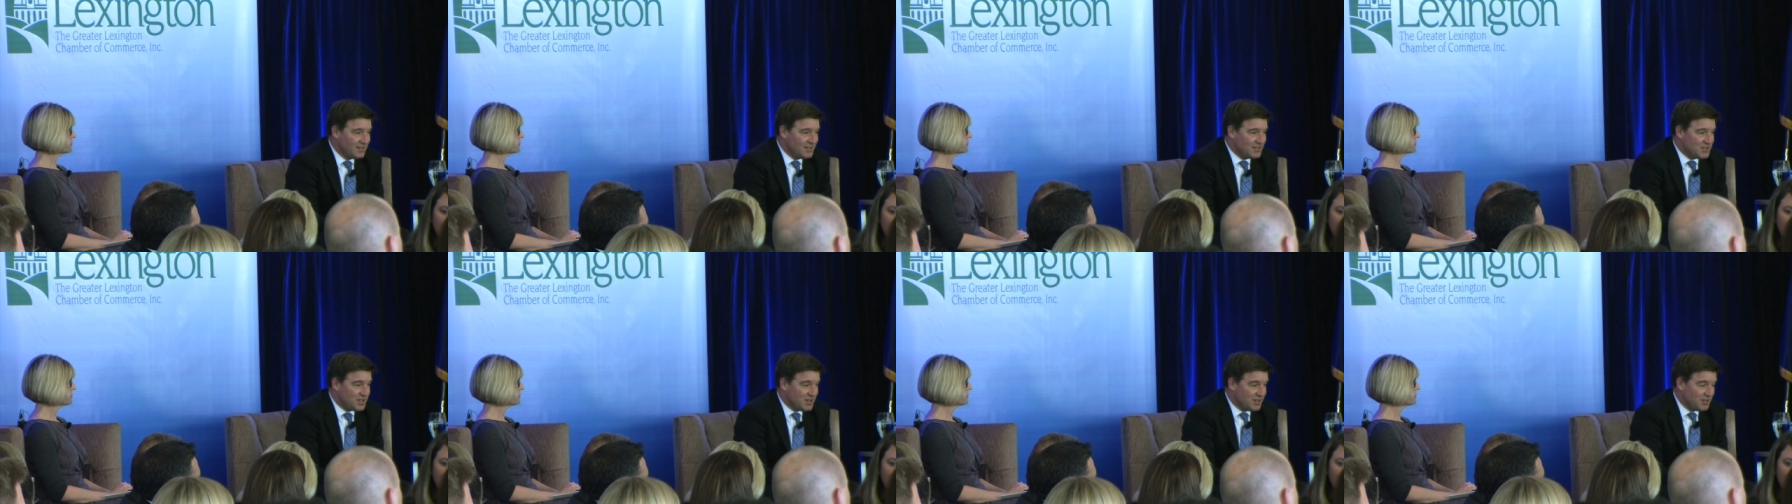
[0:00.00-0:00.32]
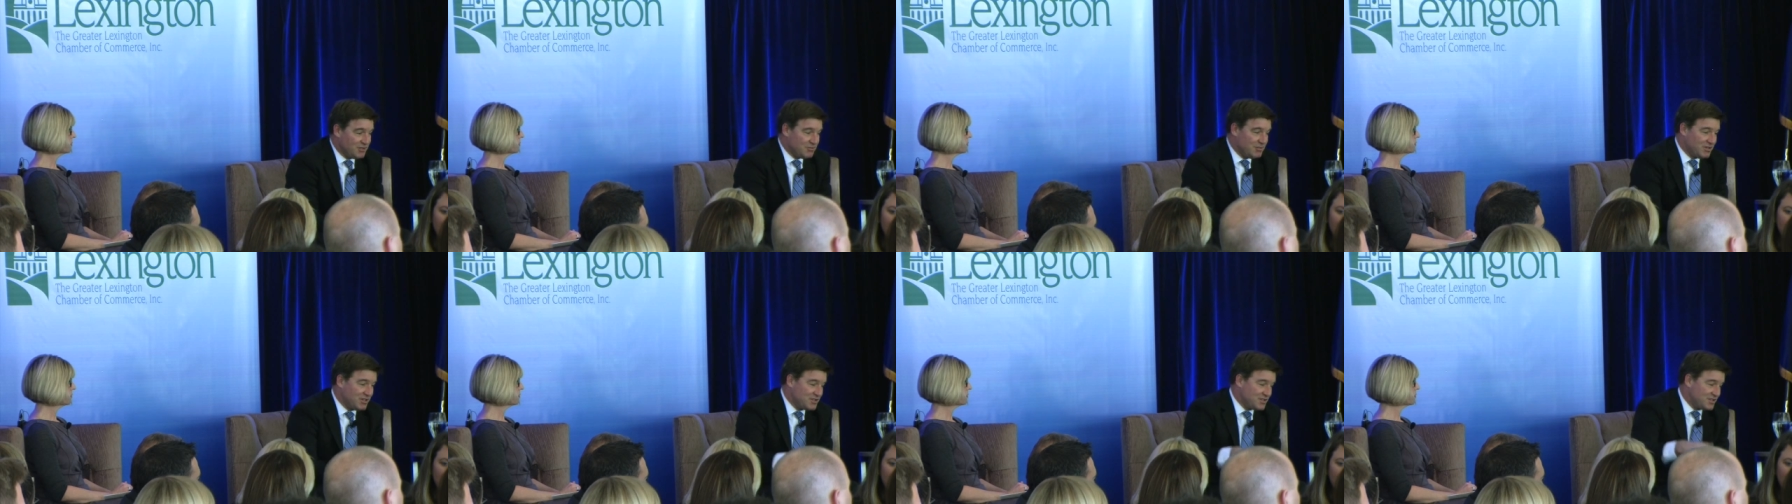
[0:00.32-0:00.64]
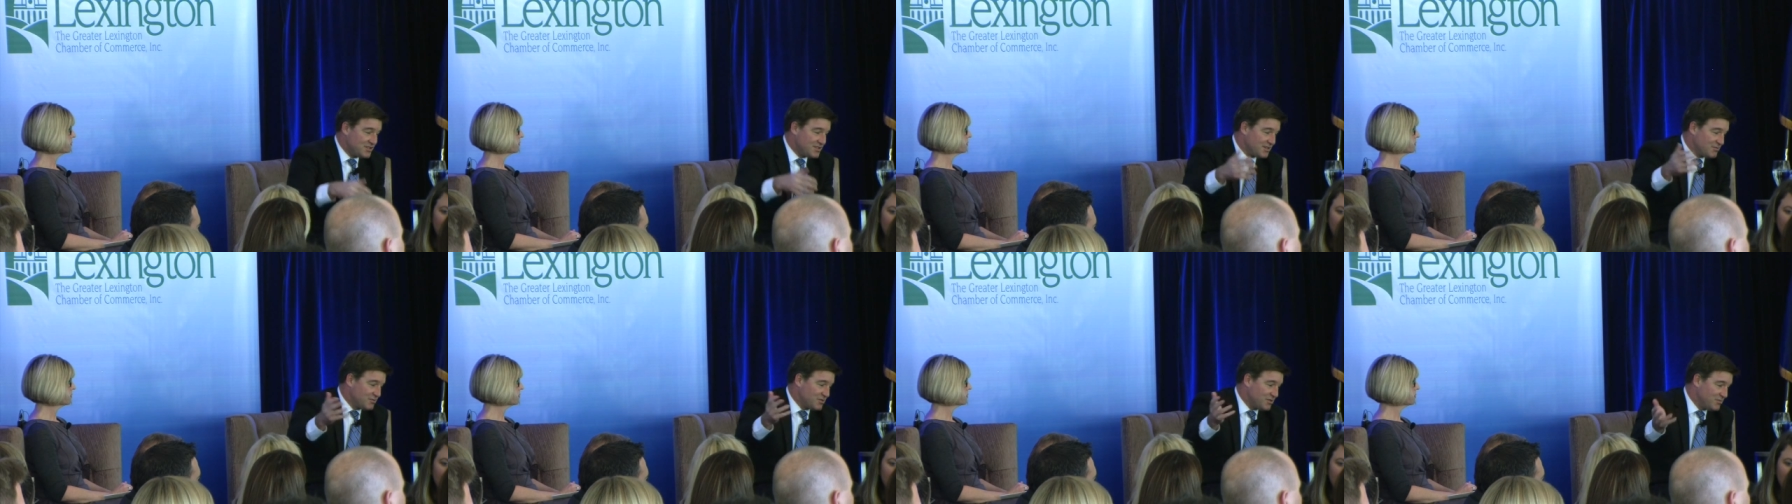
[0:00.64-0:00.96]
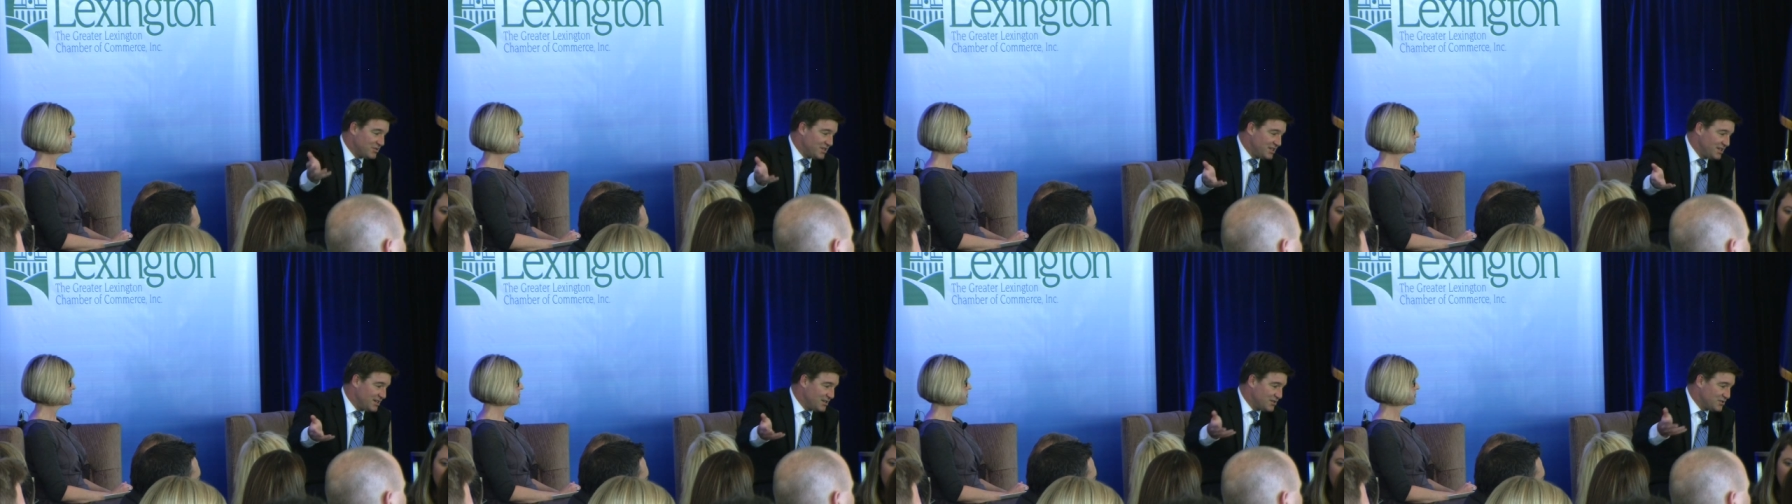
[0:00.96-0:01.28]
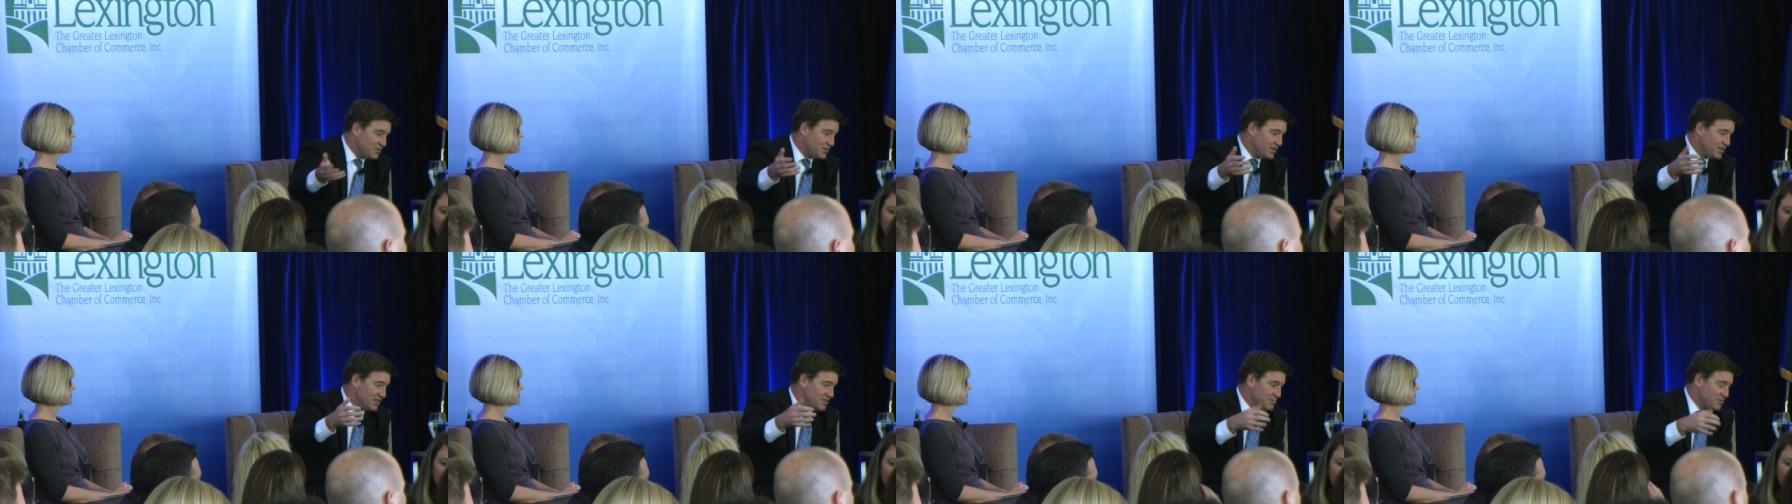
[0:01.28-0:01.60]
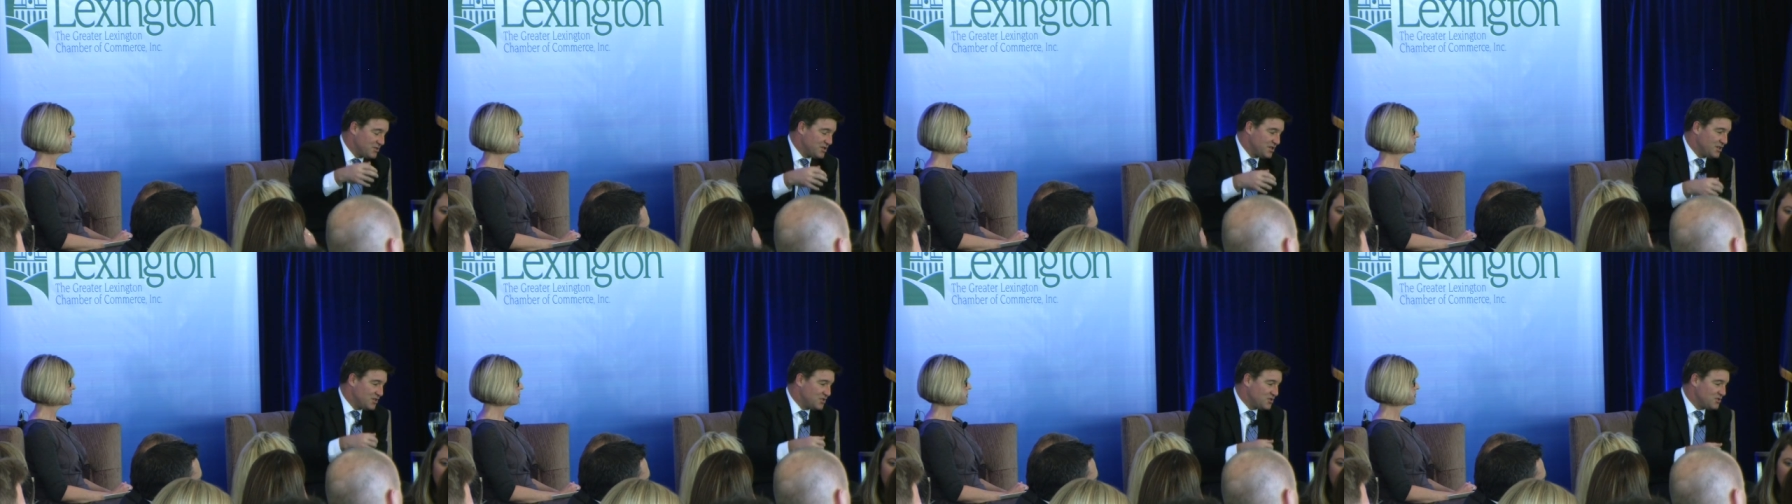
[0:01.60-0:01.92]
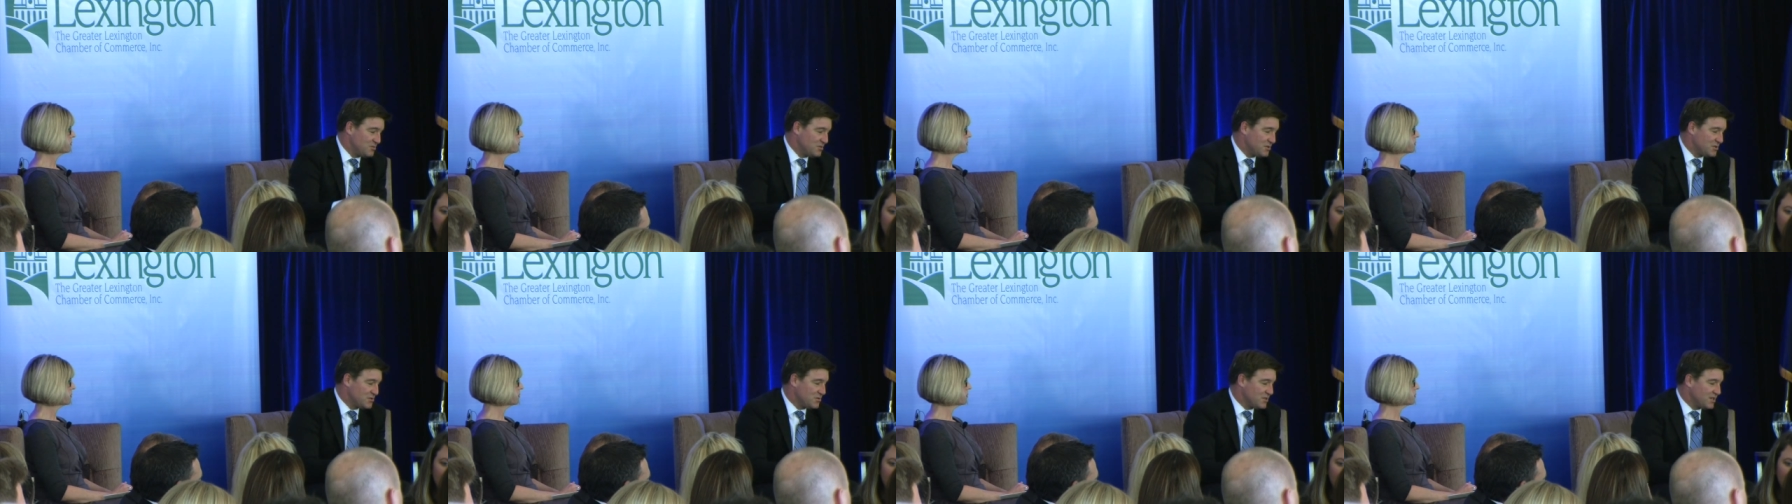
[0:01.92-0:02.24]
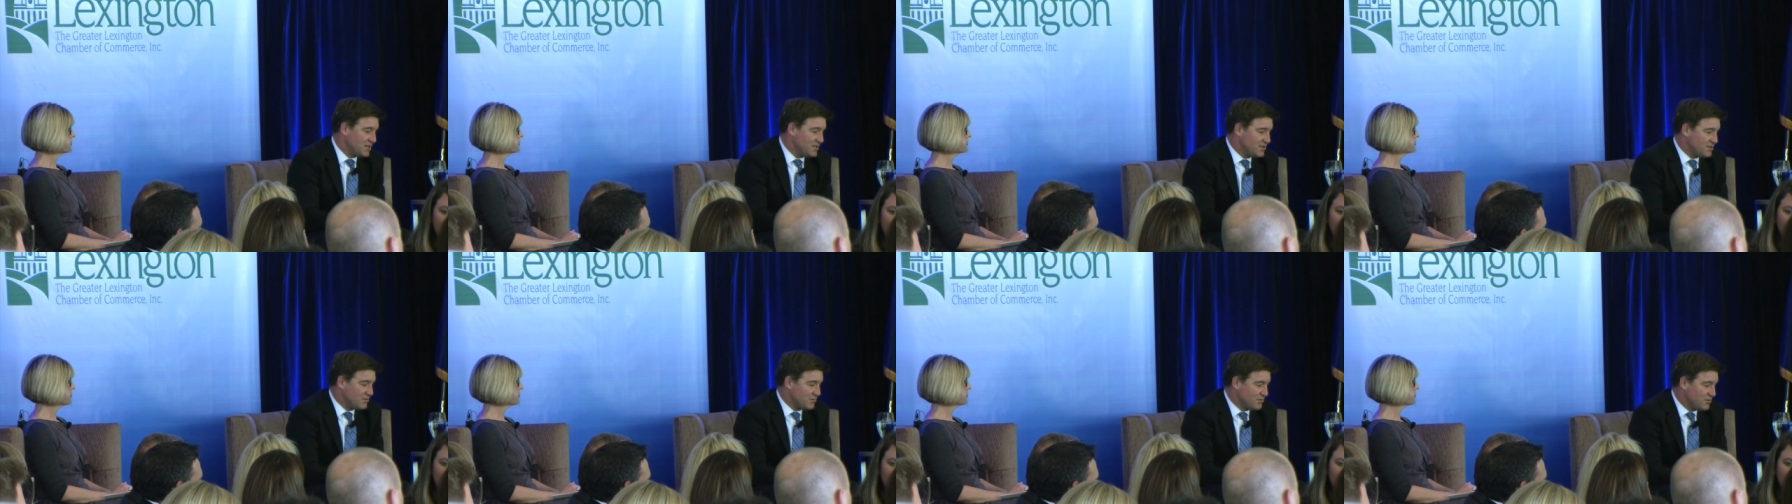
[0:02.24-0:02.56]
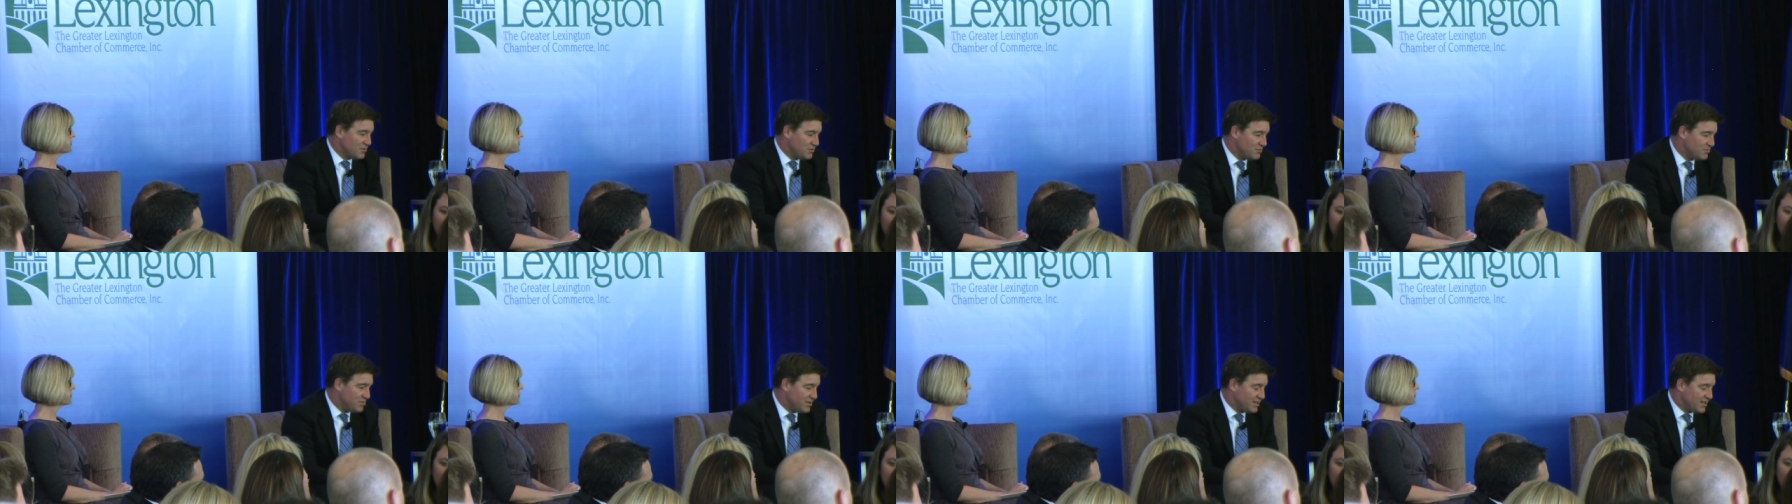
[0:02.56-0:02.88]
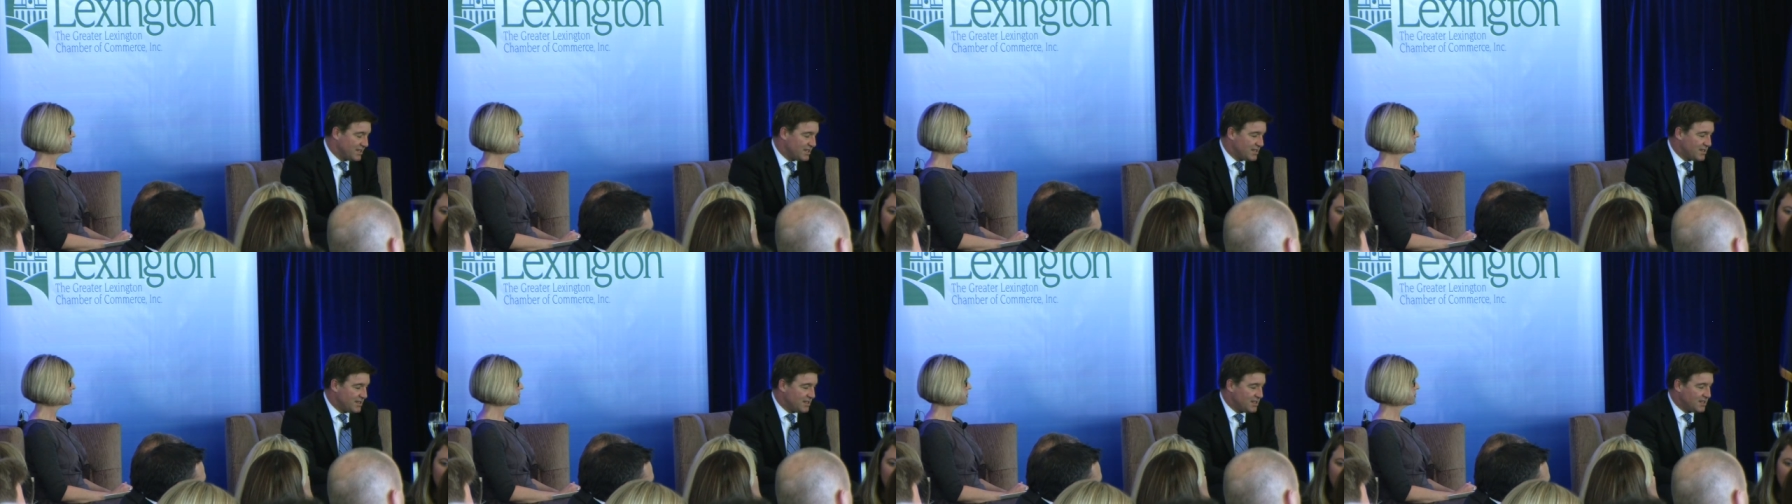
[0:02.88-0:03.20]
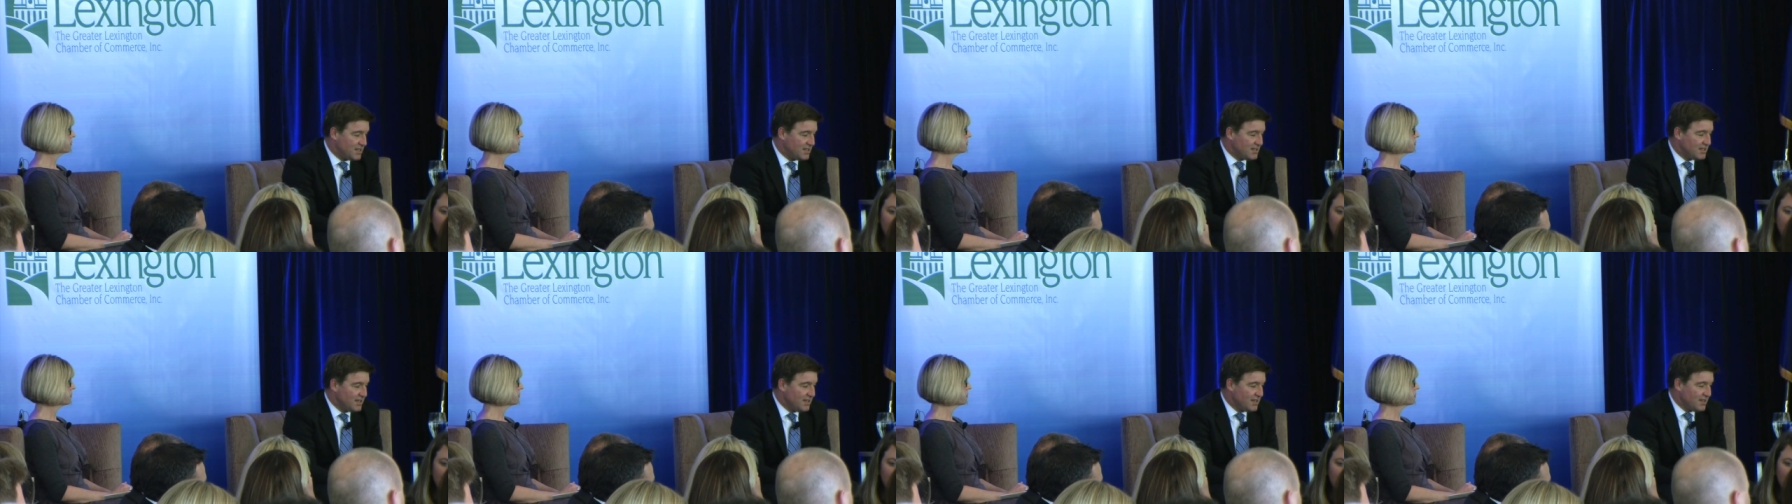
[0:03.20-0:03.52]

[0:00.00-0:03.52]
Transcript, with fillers: chaired the budget subcommittee on transportation, which writes the road plan, and then